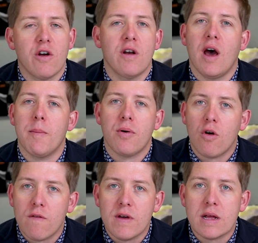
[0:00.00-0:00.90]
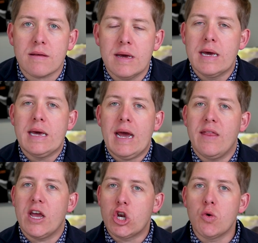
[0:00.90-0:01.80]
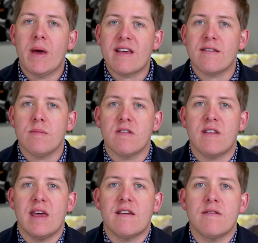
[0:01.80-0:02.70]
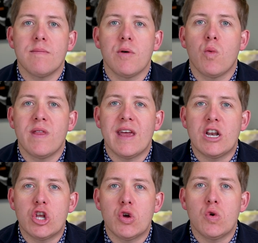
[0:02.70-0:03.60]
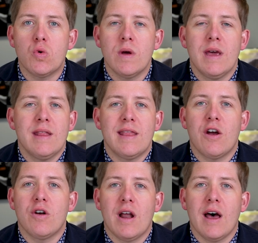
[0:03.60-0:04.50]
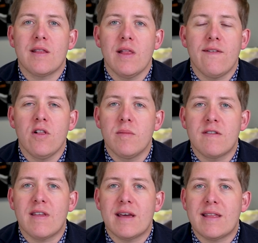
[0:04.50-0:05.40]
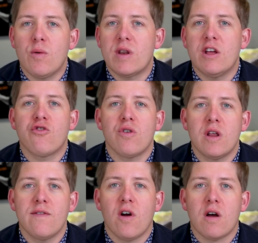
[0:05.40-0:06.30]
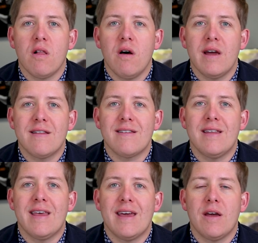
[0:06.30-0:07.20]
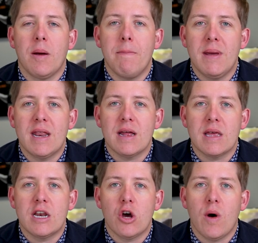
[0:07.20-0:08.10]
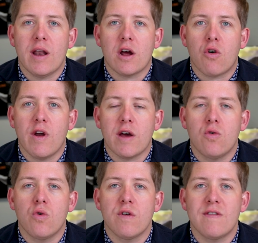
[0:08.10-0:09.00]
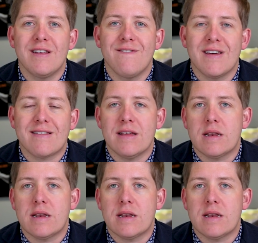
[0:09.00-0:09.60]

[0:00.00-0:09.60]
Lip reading: are not perfect, and they do make some mistakes, but when they do, they are not the level of mistake that would injure any of our clients, and they immediately know how to correct course and fix